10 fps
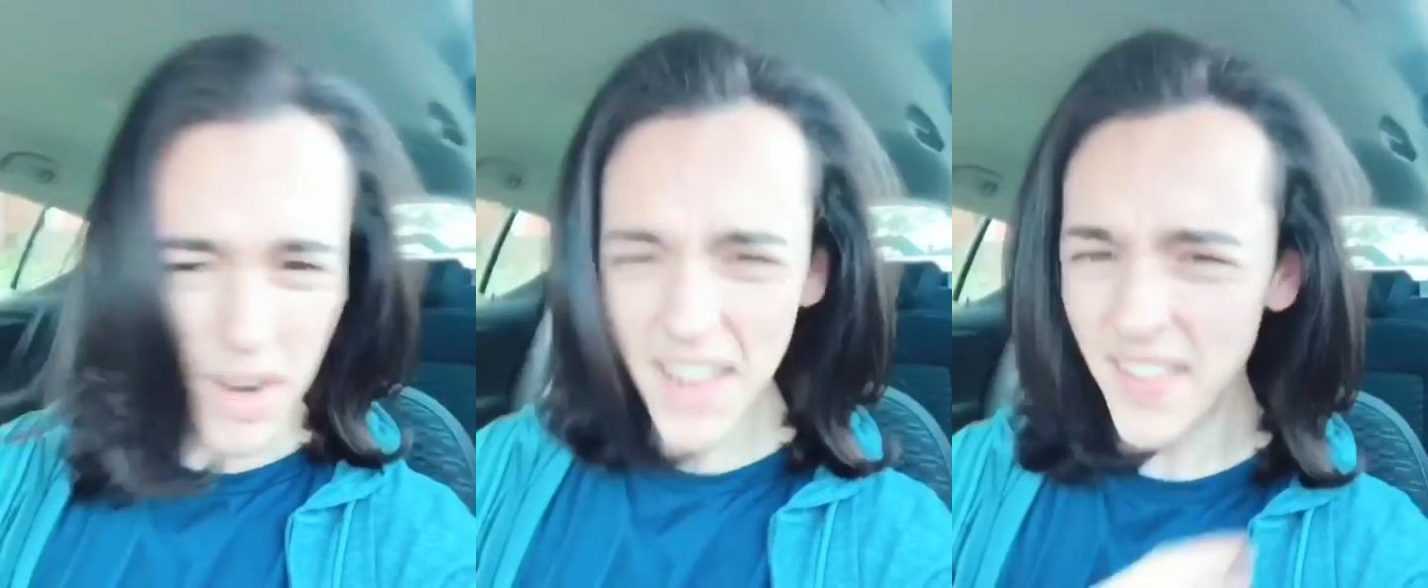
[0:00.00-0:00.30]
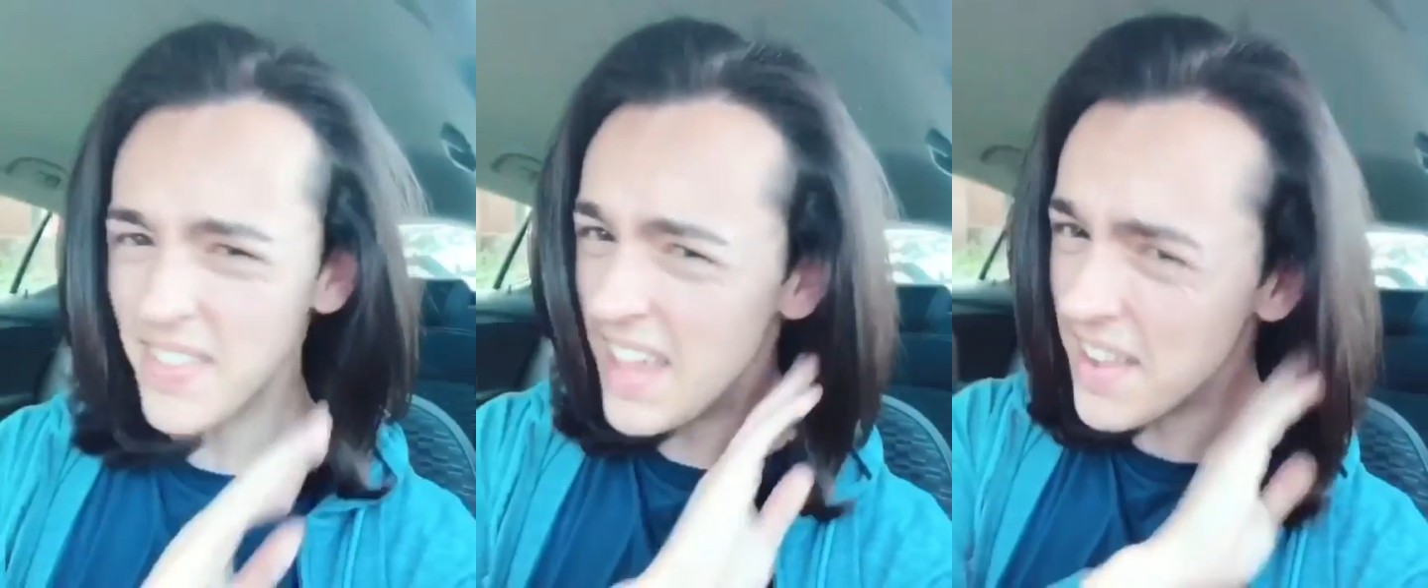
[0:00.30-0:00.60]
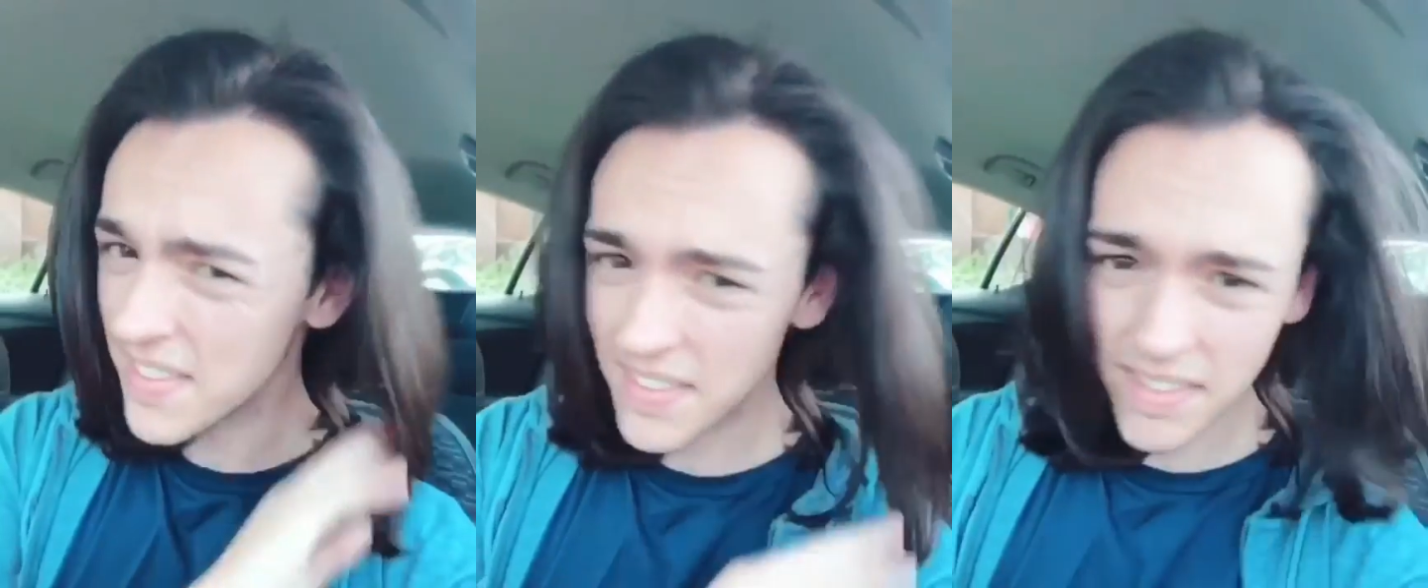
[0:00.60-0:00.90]
What is
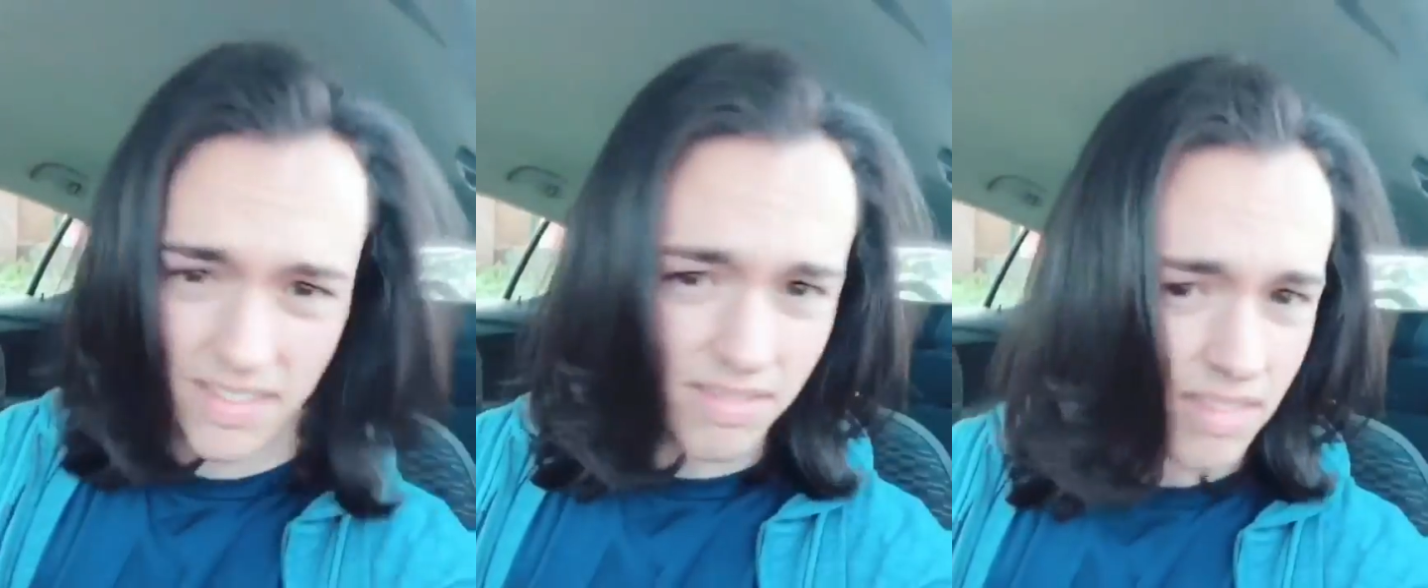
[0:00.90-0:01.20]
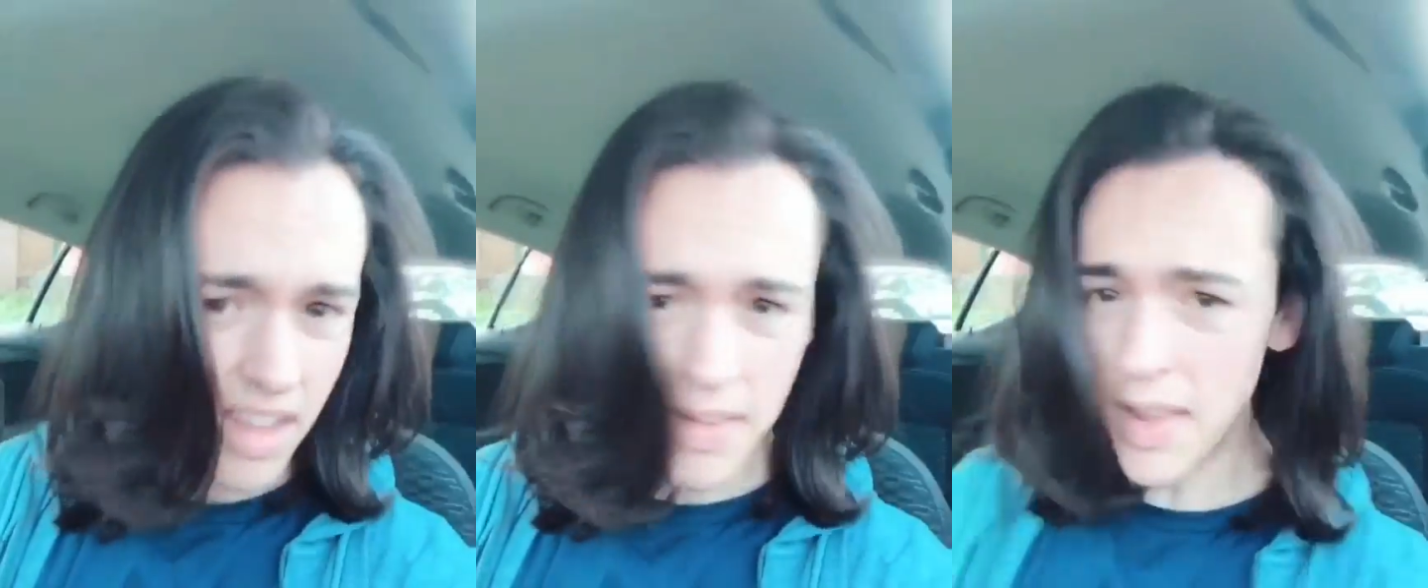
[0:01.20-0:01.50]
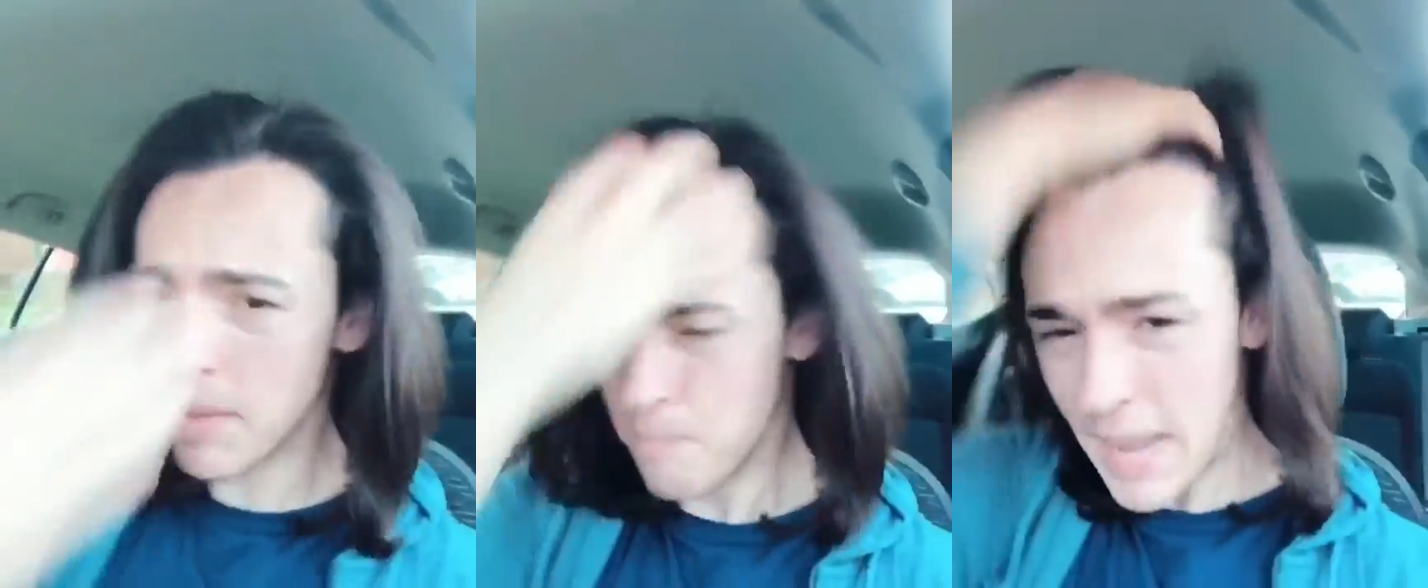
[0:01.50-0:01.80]
this? This is